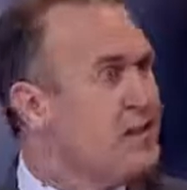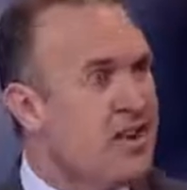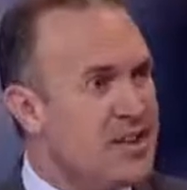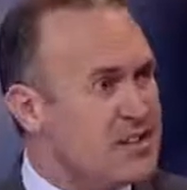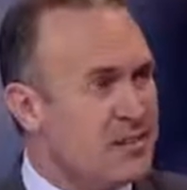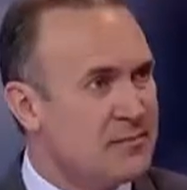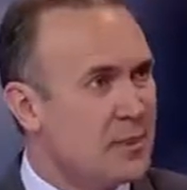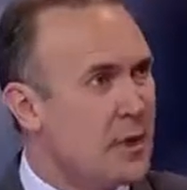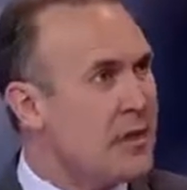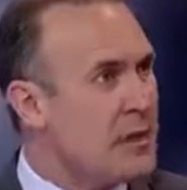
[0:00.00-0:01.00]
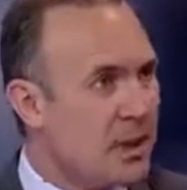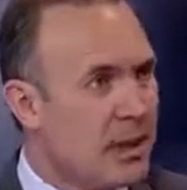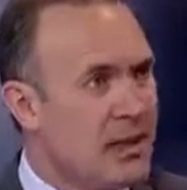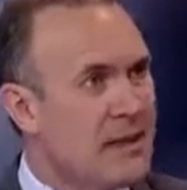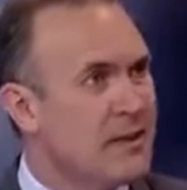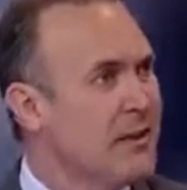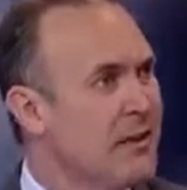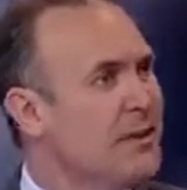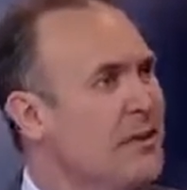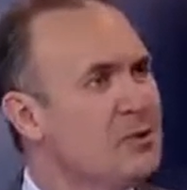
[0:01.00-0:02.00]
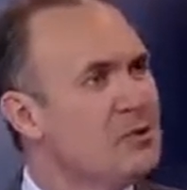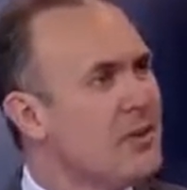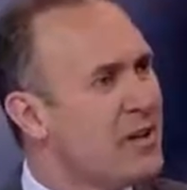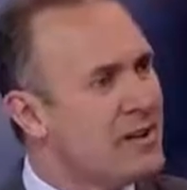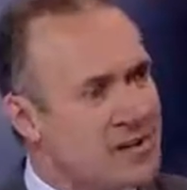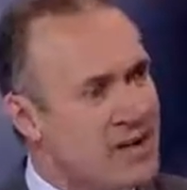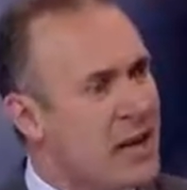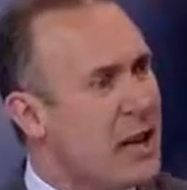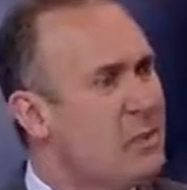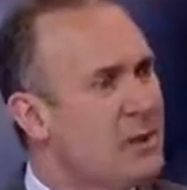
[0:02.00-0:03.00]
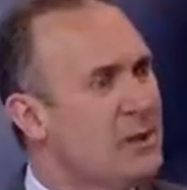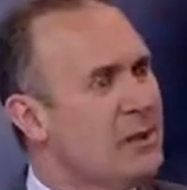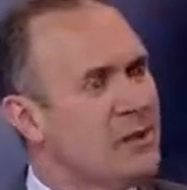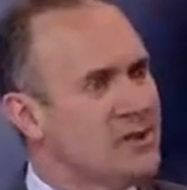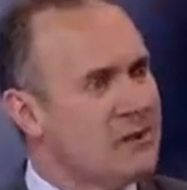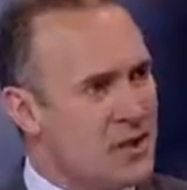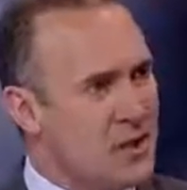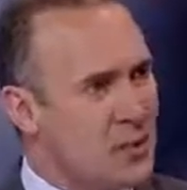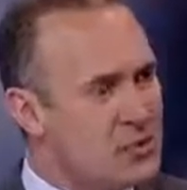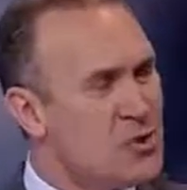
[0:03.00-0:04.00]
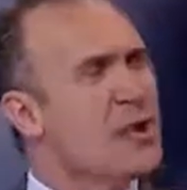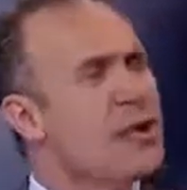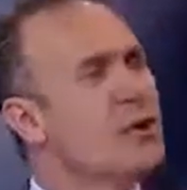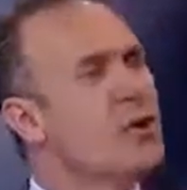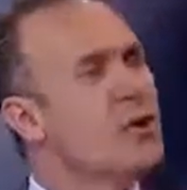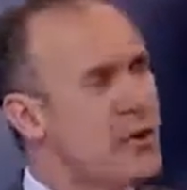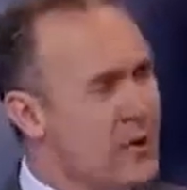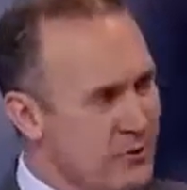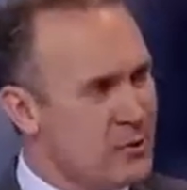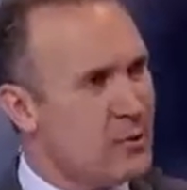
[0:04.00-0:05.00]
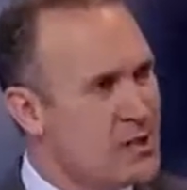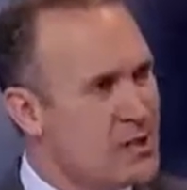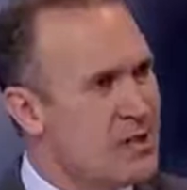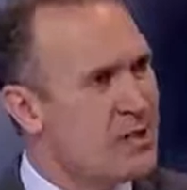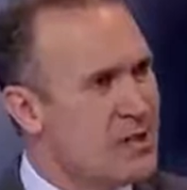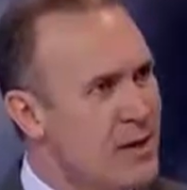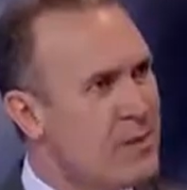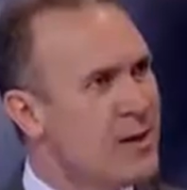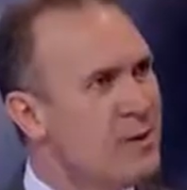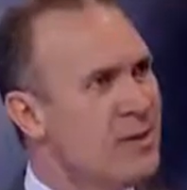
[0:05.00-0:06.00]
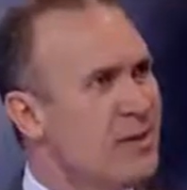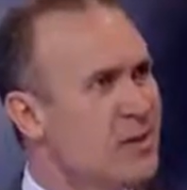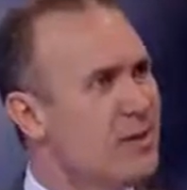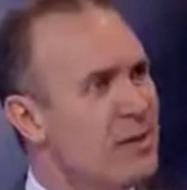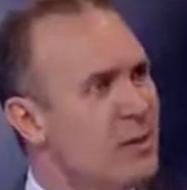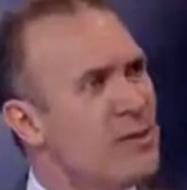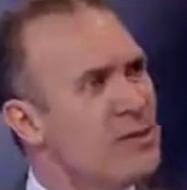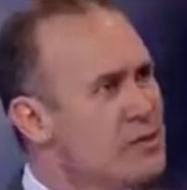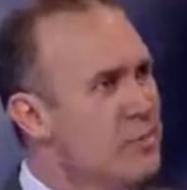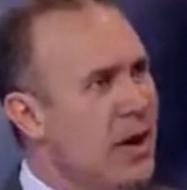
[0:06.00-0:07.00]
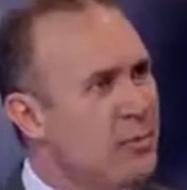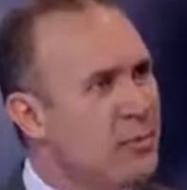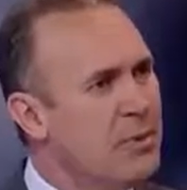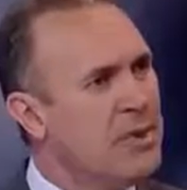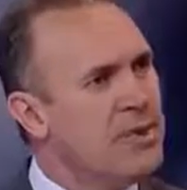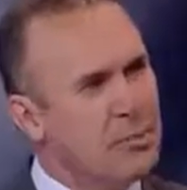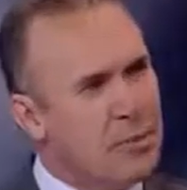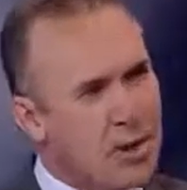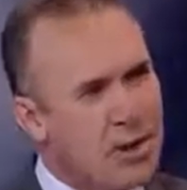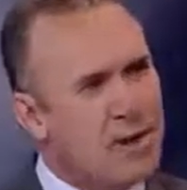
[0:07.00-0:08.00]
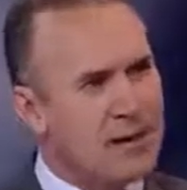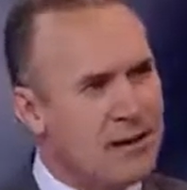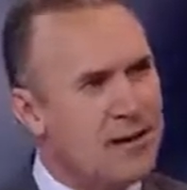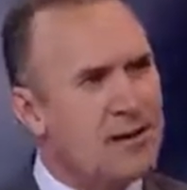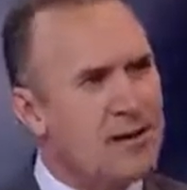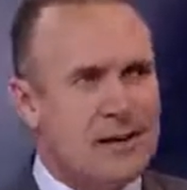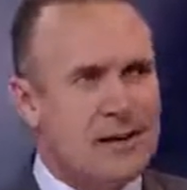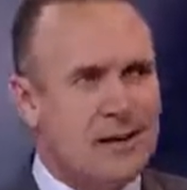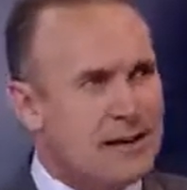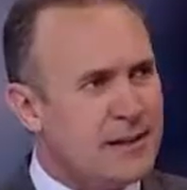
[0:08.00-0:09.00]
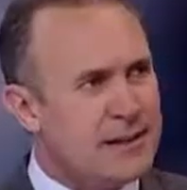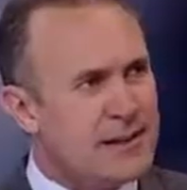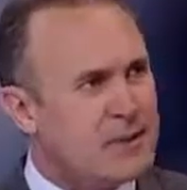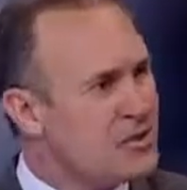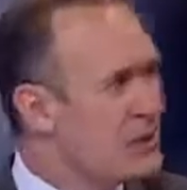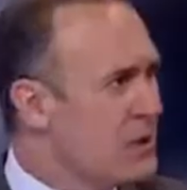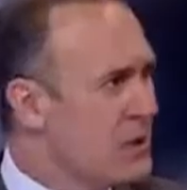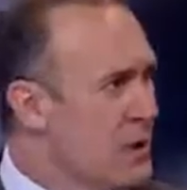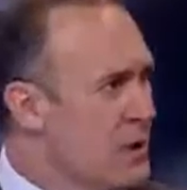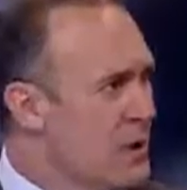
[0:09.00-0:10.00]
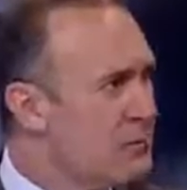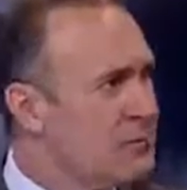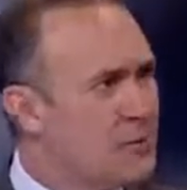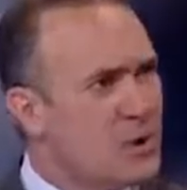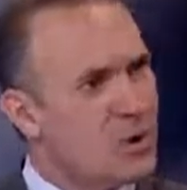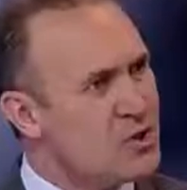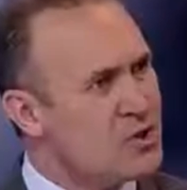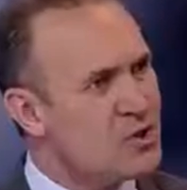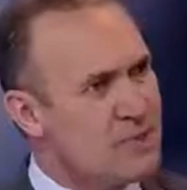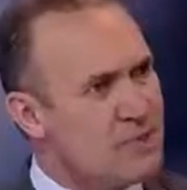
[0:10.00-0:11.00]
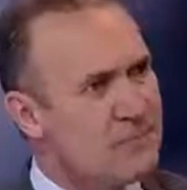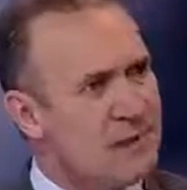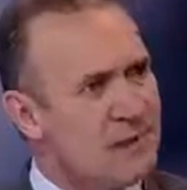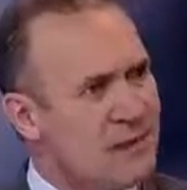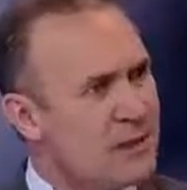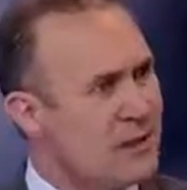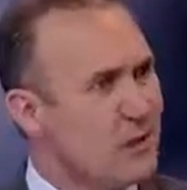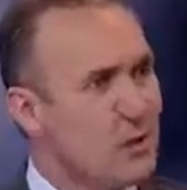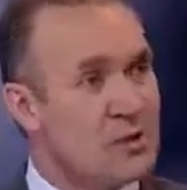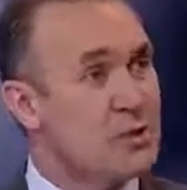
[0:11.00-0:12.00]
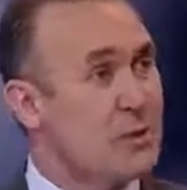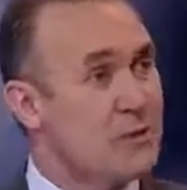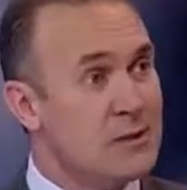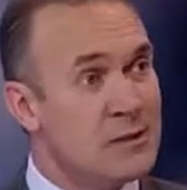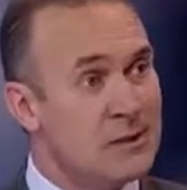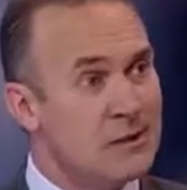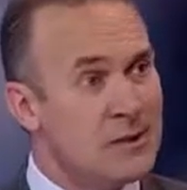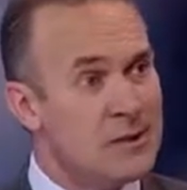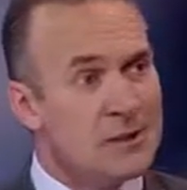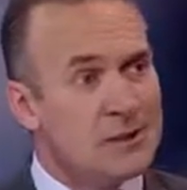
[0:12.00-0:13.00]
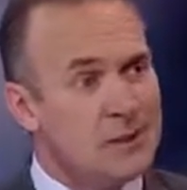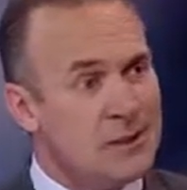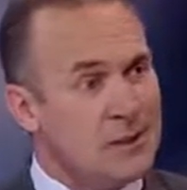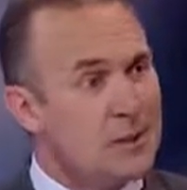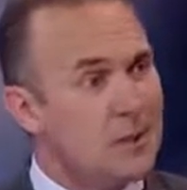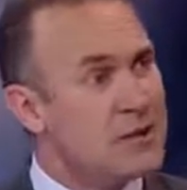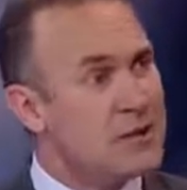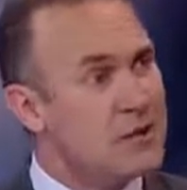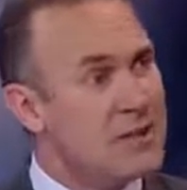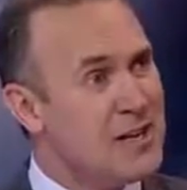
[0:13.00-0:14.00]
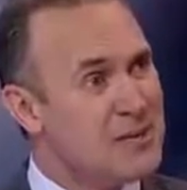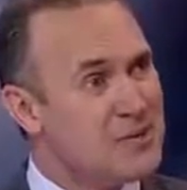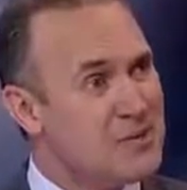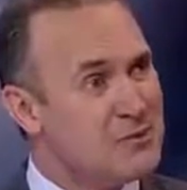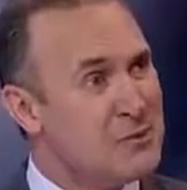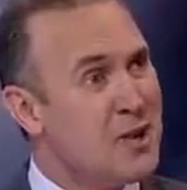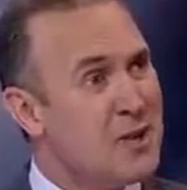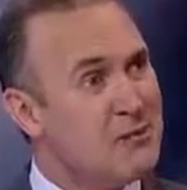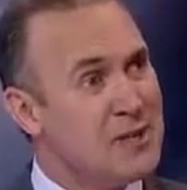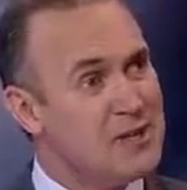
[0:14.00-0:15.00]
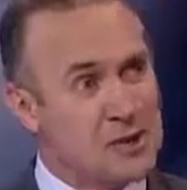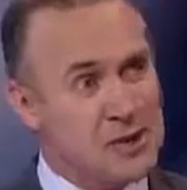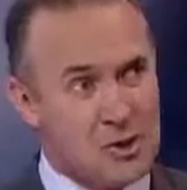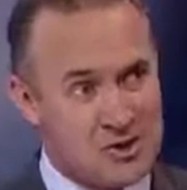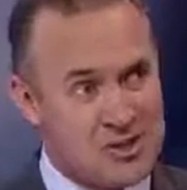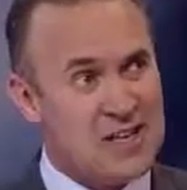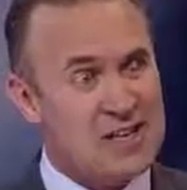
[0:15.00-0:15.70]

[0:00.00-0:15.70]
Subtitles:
He's a fighter. The way that he played, he'll defend his club to the hilt. So when he heard that, of course, he come out with his barb. But then the reply, yeah, it's not something that we want to see whatsoever. So what's going to be the next reply from Antonio Conte?